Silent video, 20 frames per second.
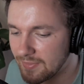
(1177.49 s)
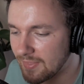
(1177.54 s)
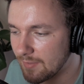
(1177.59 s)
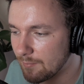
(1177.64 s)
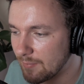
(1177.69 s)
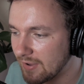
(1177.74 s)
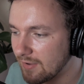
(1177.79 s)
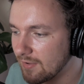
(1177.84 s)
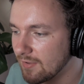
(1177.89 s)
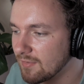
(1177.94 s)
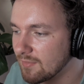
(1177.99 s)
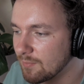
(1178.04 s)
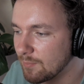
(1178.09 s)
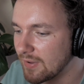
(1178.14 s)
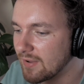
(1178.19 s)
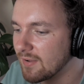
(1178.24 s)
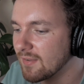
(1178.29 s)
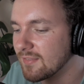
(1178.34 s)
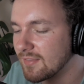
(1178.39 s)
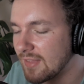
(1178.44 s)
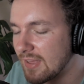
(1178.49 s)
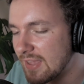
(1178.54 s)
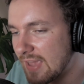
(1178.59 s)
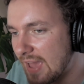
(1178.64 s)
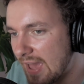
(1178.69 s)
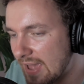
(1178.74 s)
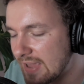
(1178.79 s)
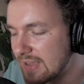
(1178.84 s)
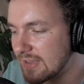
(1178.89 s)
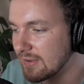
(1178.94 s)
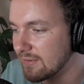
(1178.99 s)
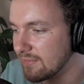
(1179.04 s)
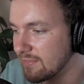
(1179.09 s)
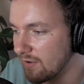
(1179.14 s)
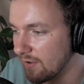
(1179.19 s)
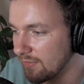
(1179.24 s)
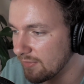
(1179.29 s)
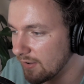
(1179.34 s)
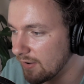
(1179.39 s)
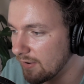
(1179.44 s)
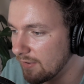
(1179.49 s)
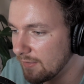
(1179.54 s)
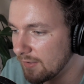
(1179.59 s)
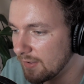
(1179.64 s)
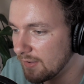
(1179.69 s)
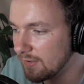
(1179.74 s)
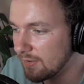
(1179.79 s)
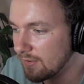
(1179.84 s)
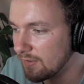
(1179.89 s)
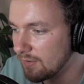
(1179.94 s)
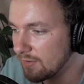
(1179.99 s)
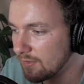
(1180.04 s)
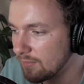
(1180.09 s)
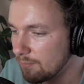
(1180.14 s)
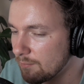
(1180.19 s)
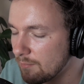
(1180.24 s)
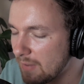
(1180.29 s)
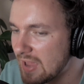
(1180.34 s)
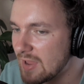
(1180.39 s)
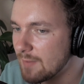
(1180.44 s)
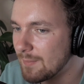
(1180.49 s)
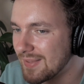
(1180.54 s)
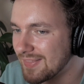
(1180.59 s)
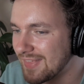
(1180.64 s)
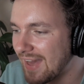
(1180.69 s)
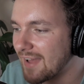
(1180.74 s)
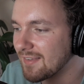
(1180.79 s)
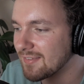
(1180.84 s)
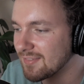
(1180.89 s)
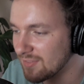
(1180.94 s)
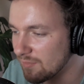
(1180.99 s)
that because they hate each other, maybe that's the